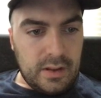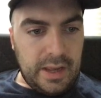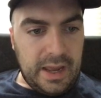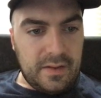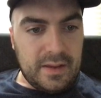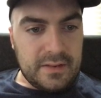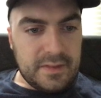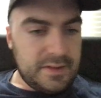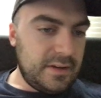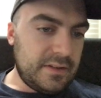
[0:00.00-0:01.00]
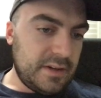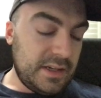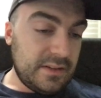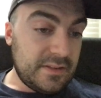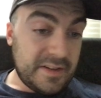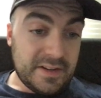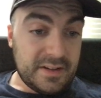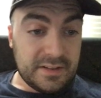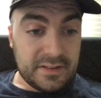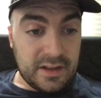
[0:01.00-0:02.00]
Analyze the
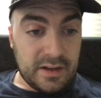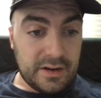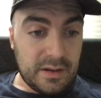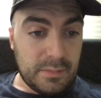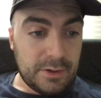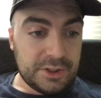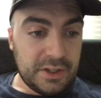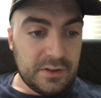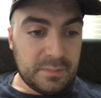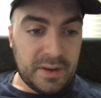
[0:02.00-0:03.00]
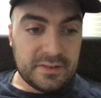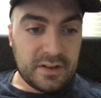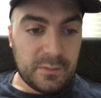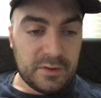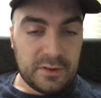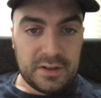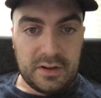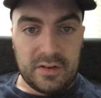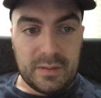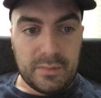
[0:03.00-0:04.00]
statistics on emoji use based on the resulting new
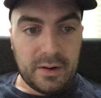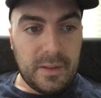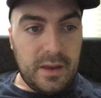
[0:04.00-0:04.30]
number.